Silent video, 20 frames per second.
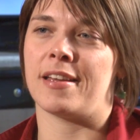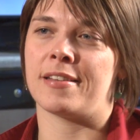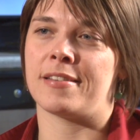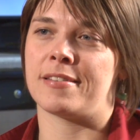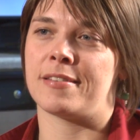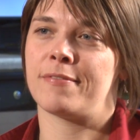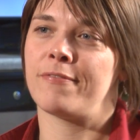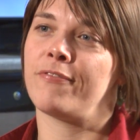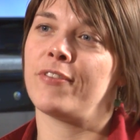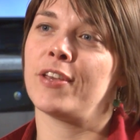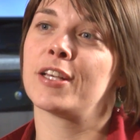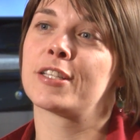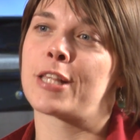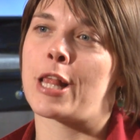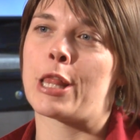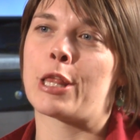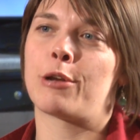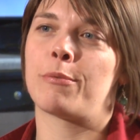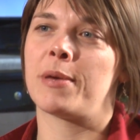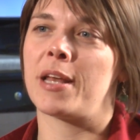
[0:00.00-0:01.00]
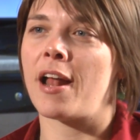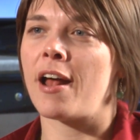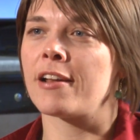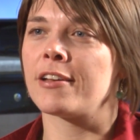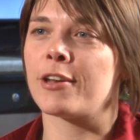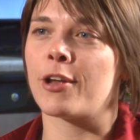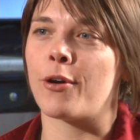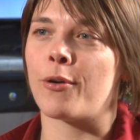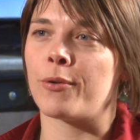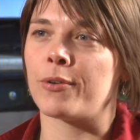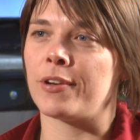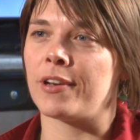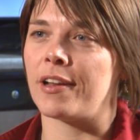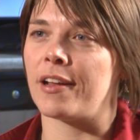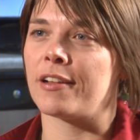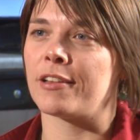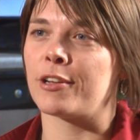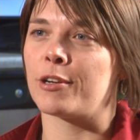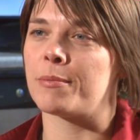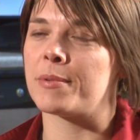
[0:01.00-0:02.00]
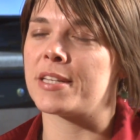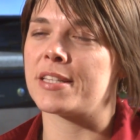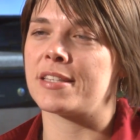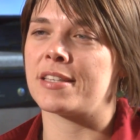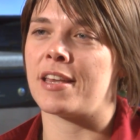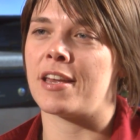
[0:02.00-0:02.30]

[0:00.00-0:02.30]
-hmm. It feels a little bit unknown, mm -hmm. a little mm-hmm. bit